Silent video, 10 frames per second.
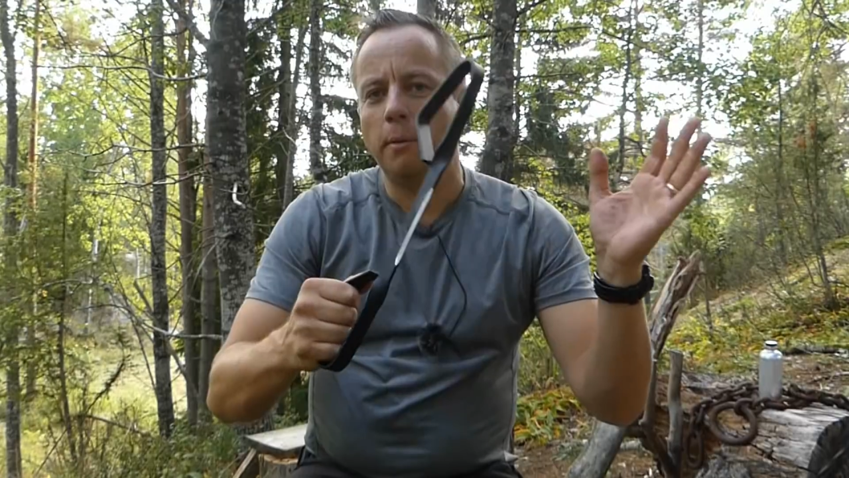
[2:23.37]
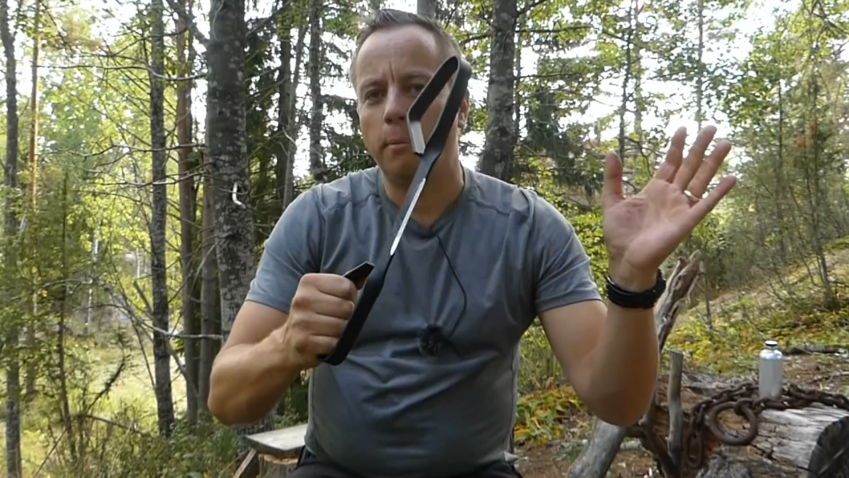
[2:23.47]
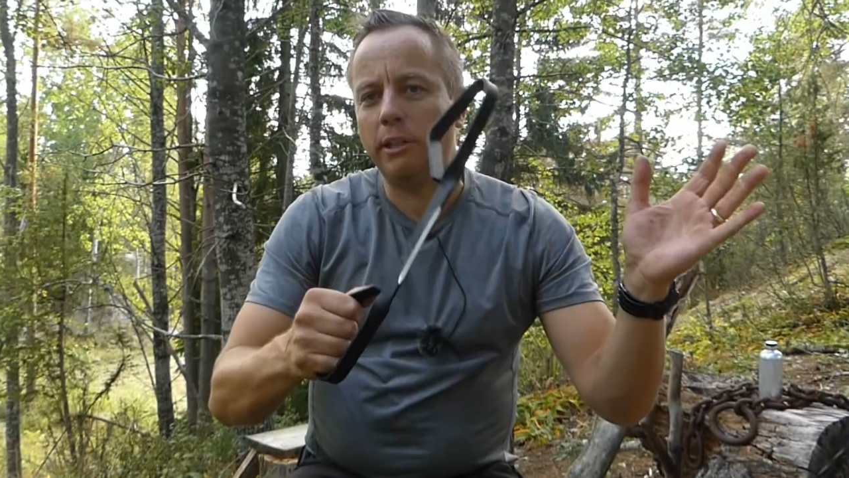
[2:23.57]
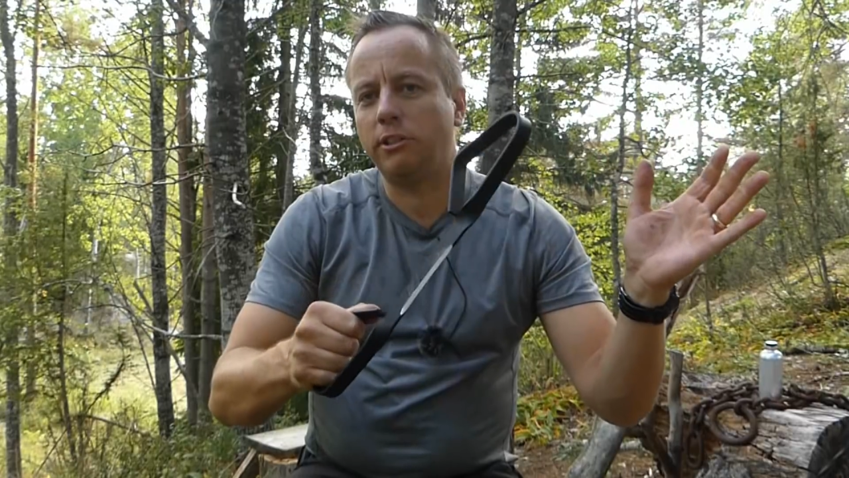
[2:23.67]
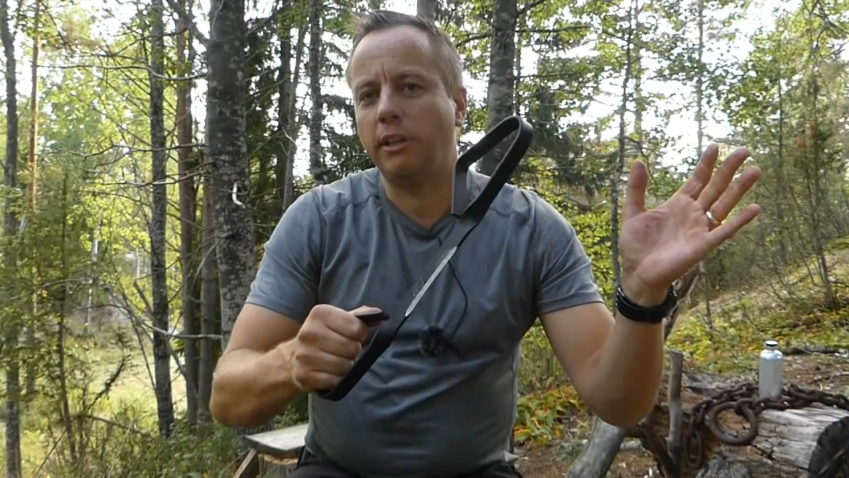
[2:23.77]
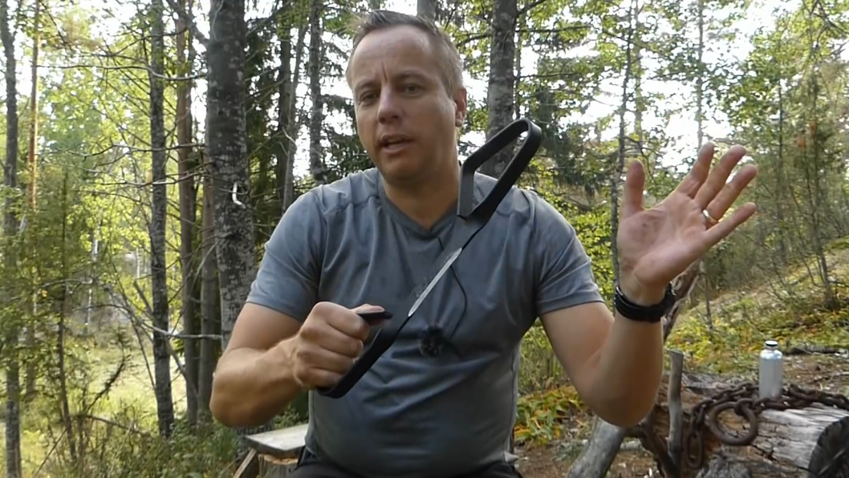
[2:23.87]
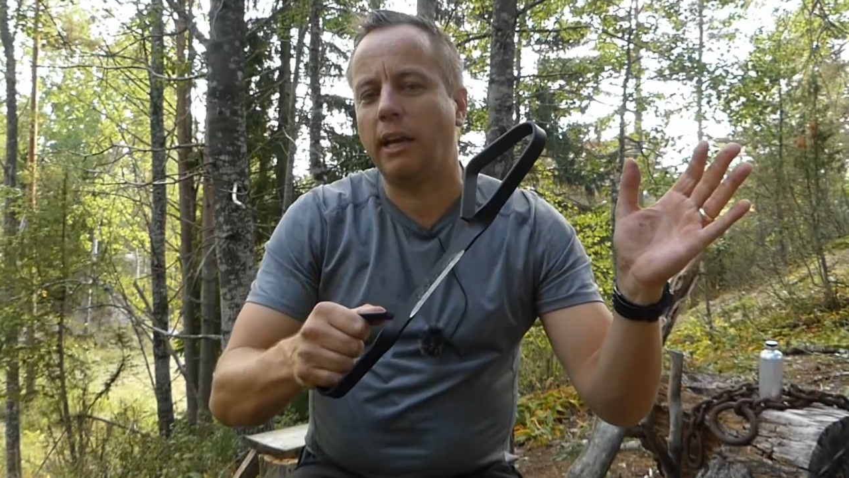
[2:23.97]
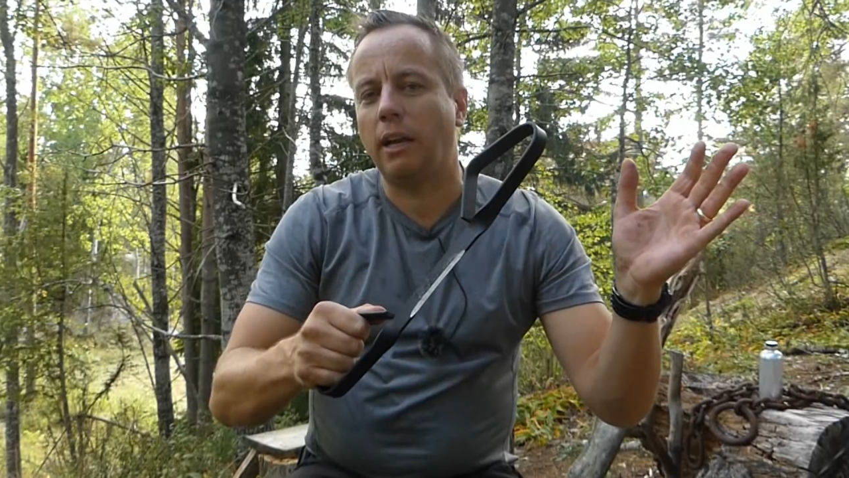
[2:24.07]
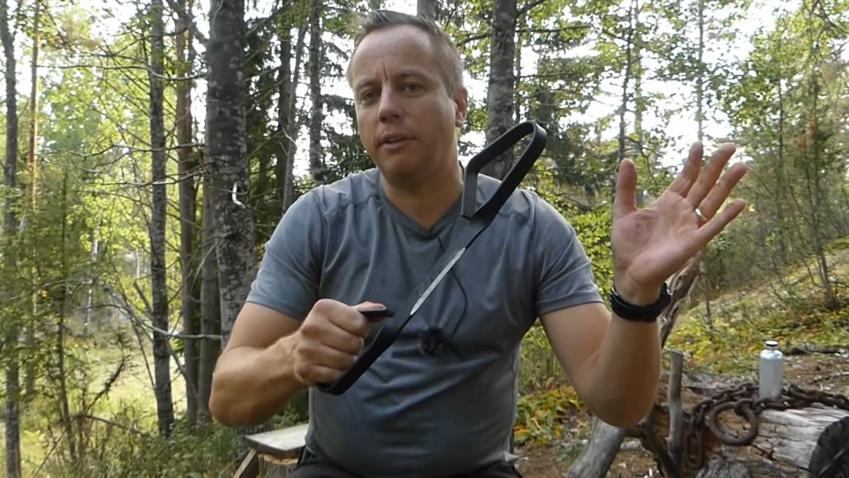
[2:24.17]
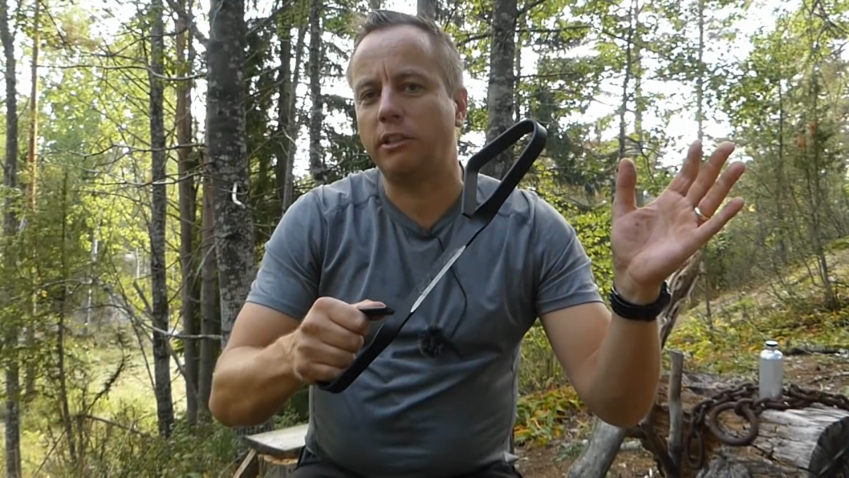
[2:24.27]
But let's see a
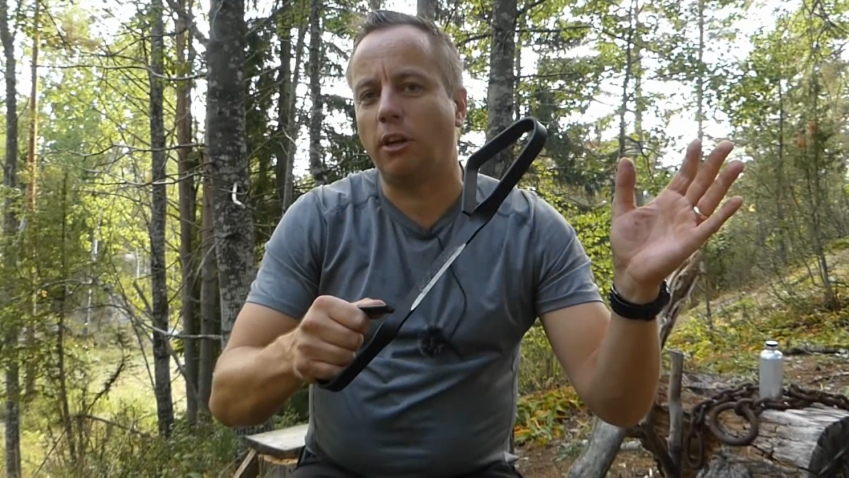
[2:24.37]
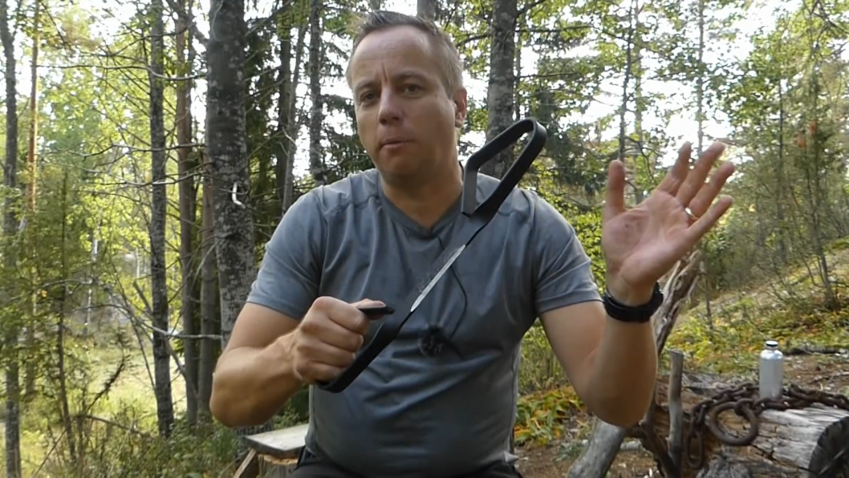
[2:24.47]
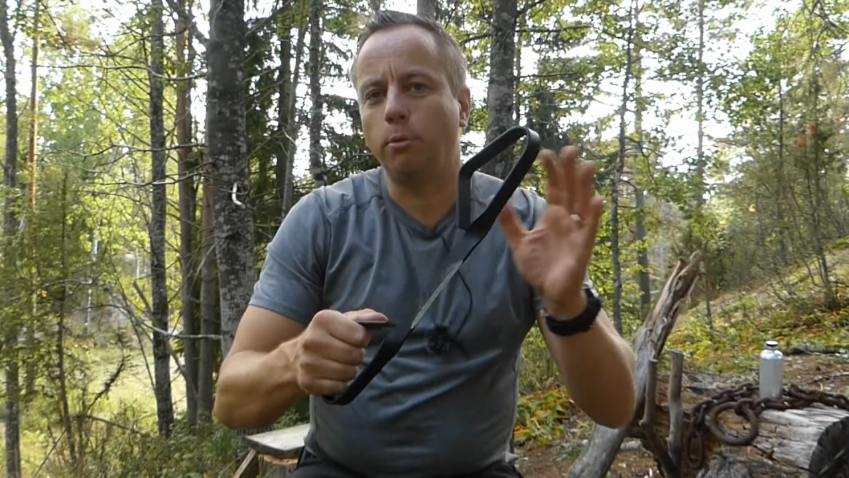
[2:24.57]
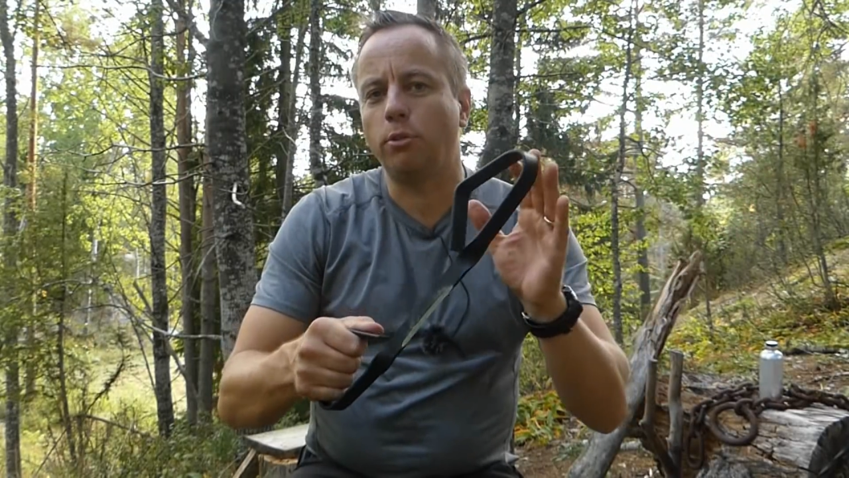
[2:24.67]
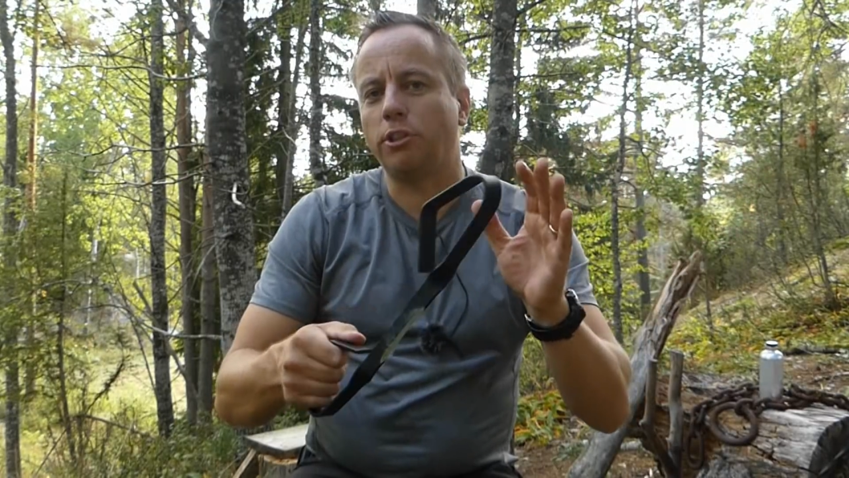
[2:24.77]
couple of examples.